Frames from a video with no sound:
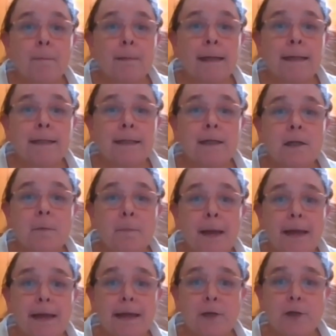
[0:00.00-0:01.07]
Place it on a
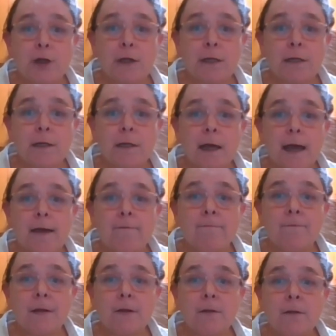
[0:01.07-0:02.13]
baking sheet and
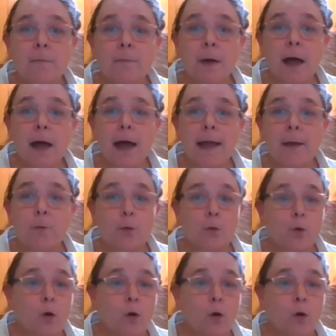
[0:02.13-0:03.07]
fill the pie with